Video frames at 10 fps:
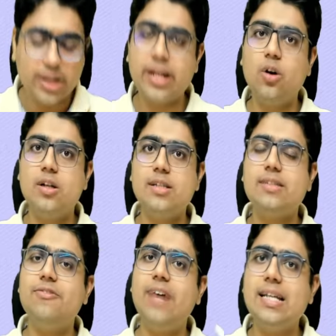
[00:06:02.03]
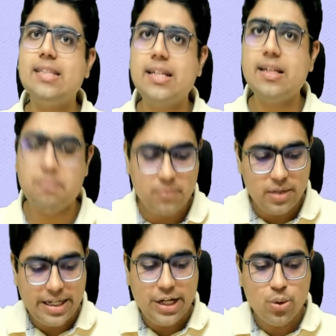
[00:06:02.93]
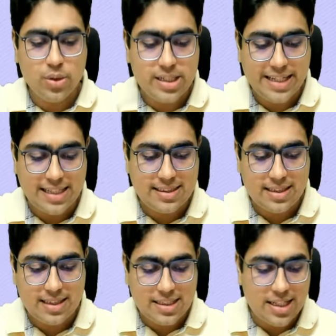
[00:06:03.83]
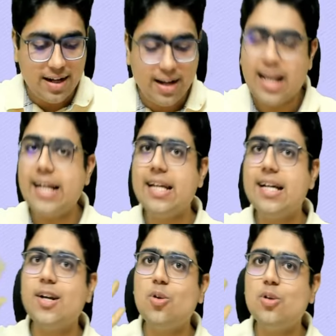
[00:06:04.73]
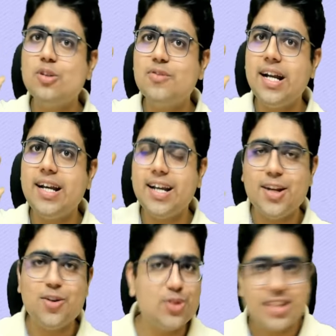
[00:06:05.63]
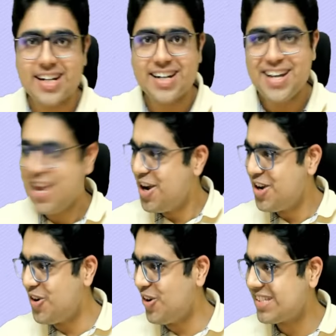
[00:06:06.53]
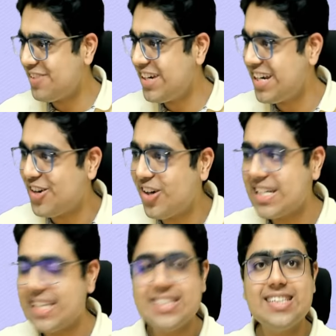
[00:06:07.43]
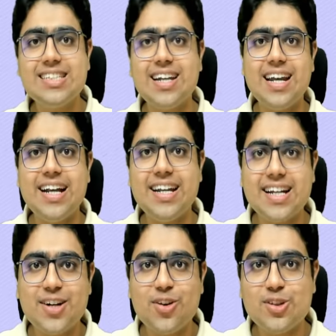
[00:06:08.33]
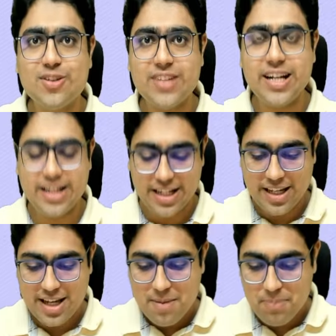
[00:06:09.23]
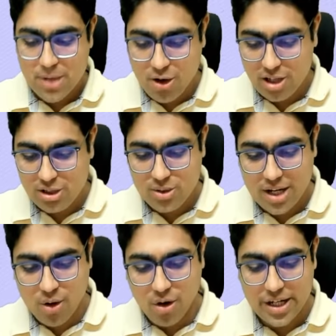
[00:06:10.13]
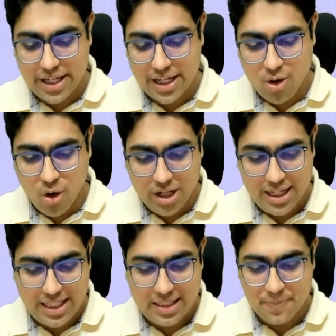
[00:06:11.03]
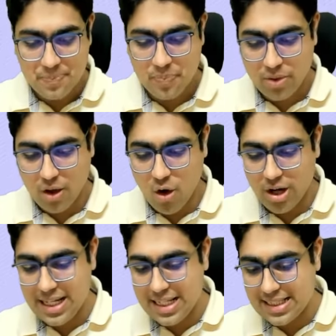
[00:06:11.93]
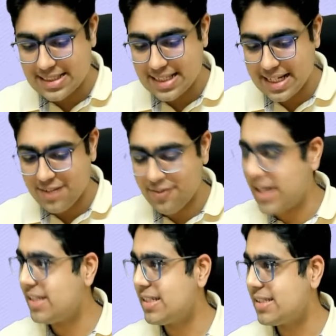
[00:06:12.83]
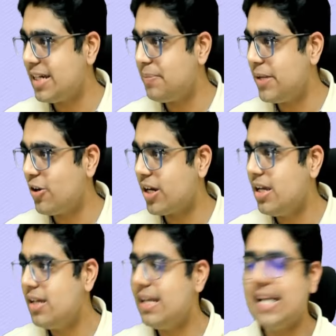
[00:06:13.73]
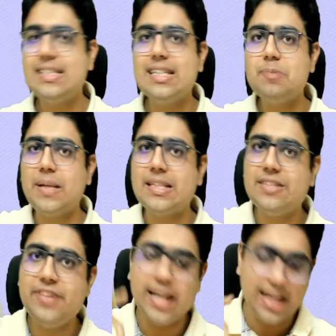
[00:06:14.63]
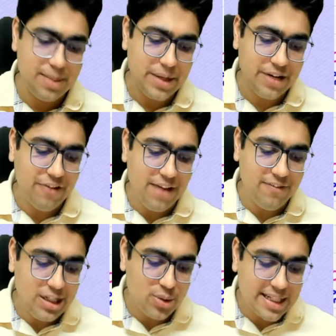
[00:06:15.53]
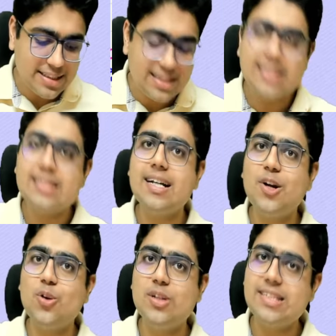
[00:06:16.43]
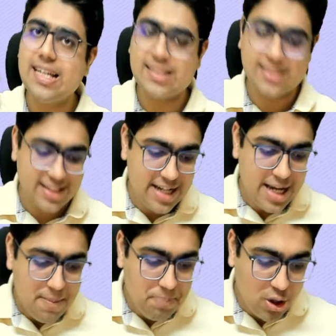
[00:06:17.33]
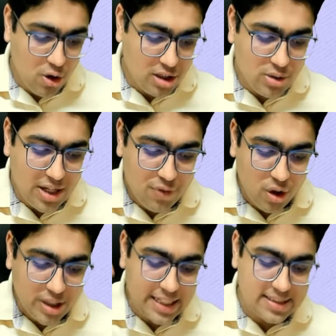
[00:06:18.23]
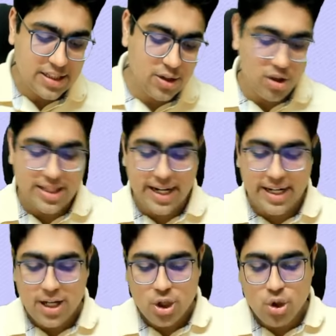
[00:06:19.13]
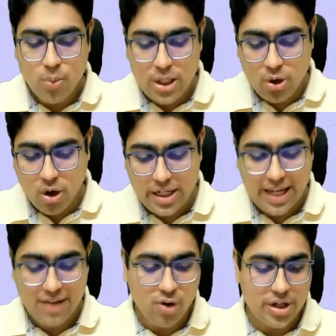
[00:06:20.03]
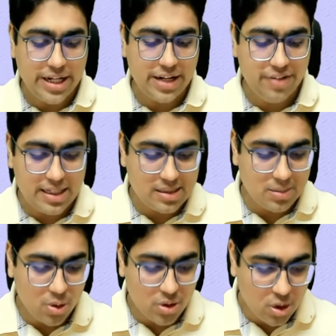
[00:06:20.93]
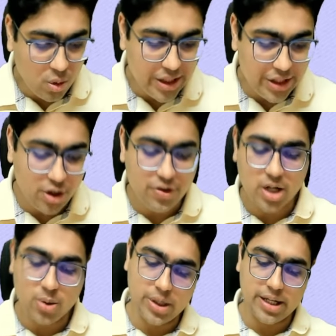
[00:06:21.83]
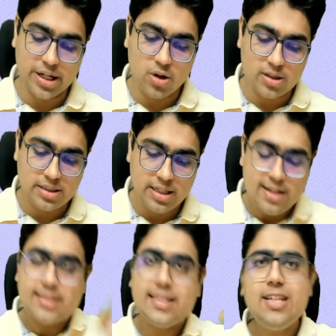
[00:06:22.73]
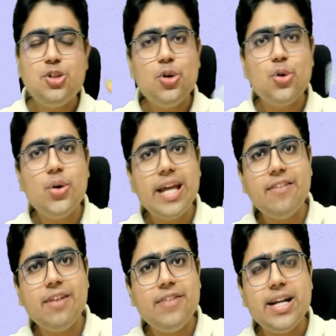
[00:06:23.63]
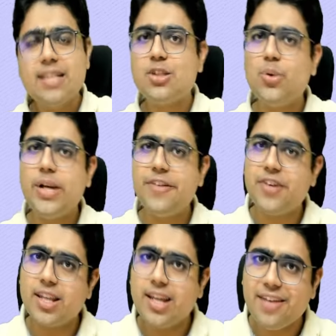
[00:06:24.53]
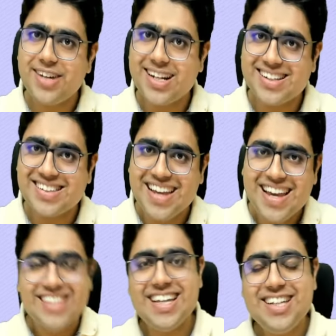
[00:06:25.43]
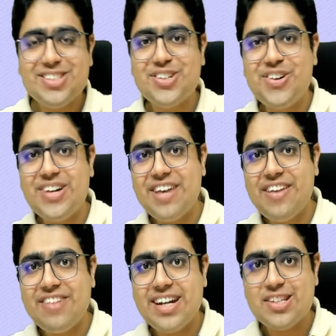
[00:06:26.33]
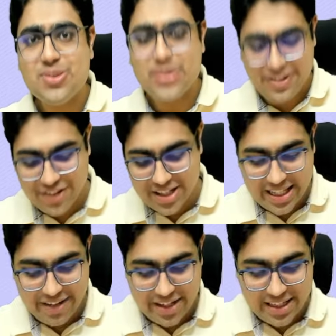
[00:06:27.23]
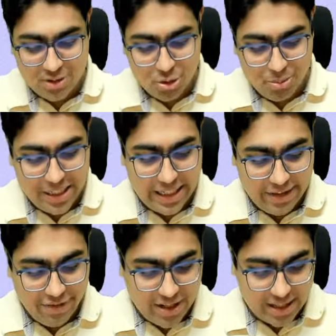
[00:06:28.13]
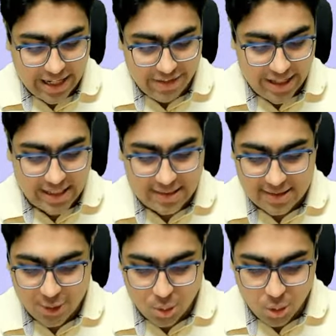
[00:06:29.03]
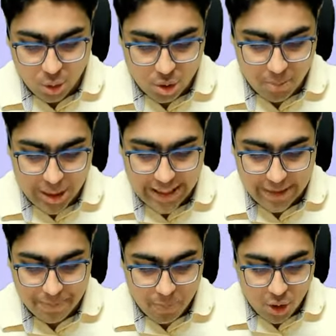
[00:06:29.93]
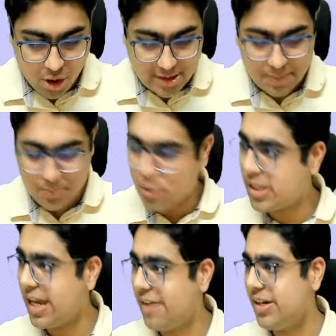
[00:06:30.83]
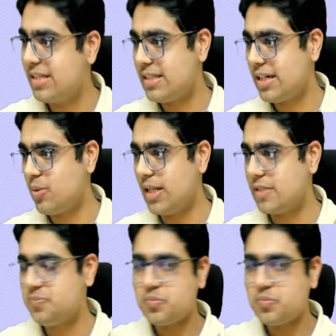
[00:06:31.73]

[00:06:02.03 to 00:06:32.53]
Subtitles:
records. Why, sir? Did you test the general IT controls of the entity? No, sir. No, sir, we did not test the general IT controls of the entity, because you are auditing only the single financial statement, or let's say specific element. Why will you test these controls? Yes, sir. Because you have not tested all that, you will not have audit evidence about the quality of accounting records. Since you don't have evidence, you need further evidence. Since you don't have evidence, you need further evidence. So you may need further evidence to corroborate or support the evidence required.